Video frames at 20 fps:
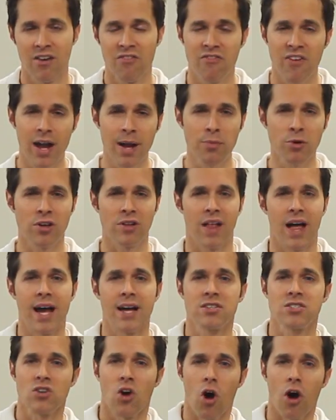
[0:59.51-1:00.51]
Fibre
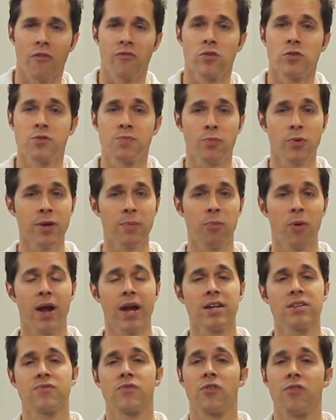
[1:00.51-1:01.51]
Glast offers
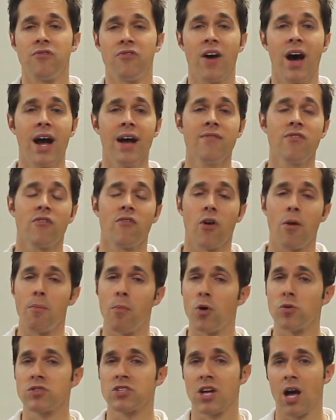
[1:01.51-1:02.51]
prepregs for five of our
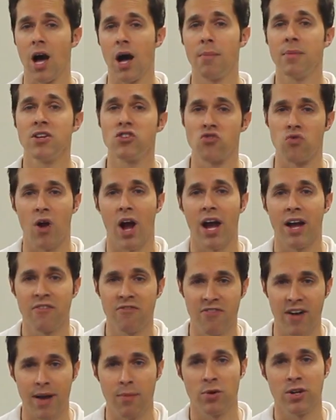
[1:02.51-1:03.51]
most common dry
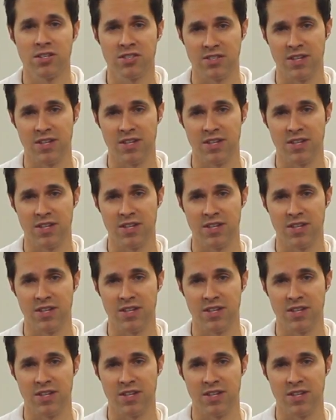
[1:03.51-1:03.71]
fabric